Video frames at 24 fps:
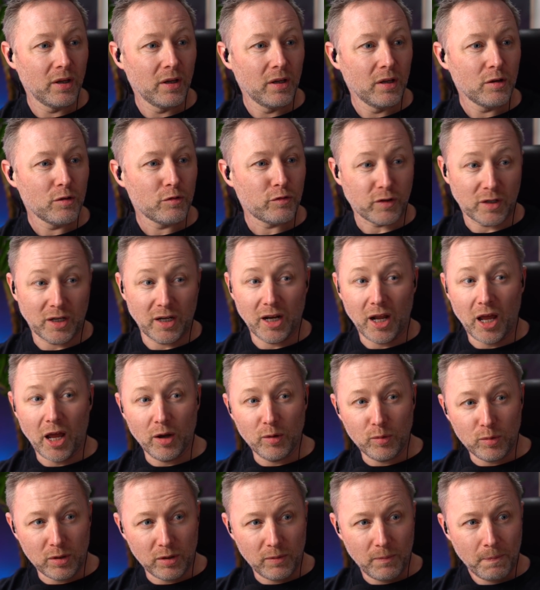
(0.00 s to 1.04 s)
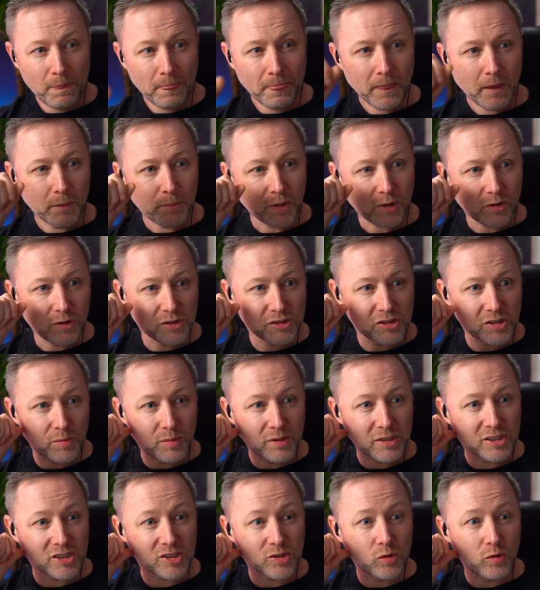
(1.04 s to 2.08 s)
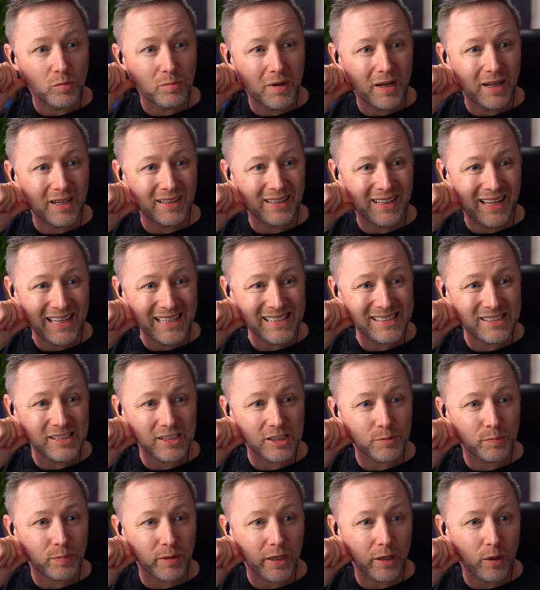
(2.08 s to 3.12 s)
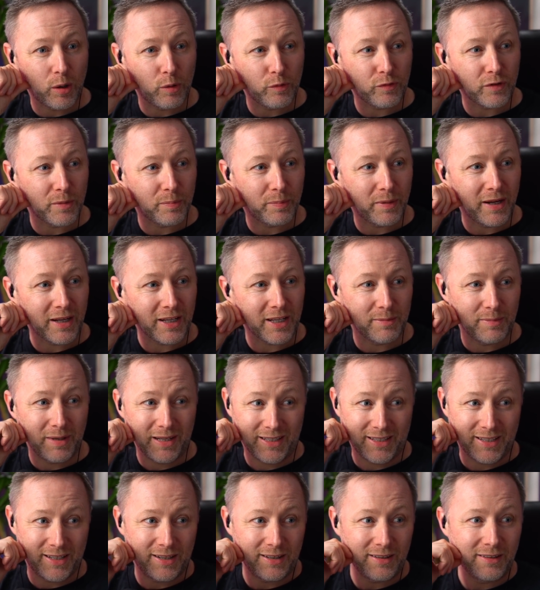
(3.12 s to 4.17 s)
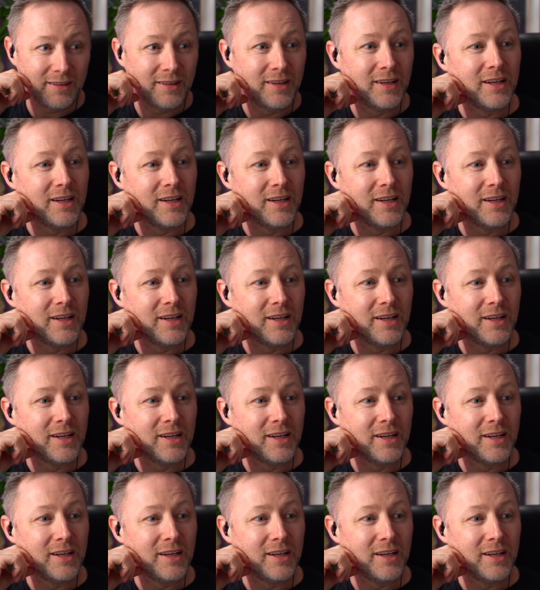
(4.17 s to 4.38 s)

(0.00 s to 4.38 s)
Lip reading: for an hour because someone stole my license plate off the back of my car